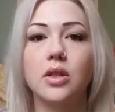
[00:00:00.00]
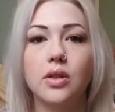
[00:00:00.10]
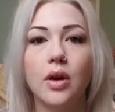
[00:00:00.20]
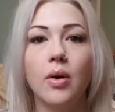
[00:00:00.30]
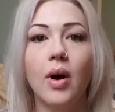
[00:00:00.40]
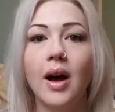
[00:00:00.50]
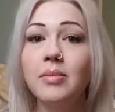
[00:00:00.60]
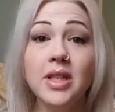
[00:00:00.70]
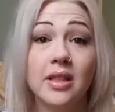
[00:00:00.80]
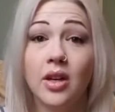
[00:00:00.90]
So I'm
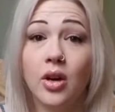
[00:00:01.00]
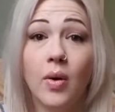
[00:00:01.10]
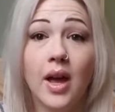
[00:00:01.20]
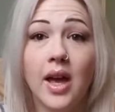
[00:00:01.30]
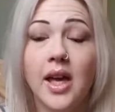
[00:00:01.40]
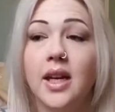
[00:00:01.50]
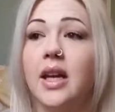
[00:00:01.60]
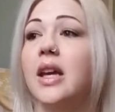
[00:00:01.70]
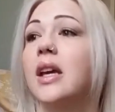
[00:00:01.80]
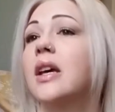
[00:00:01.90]
just going to go ahead
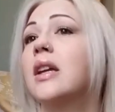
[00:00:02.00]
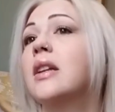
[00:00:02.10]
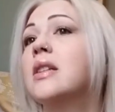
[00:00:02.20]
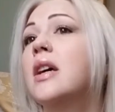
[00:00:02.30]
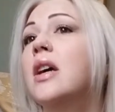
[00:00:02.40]
and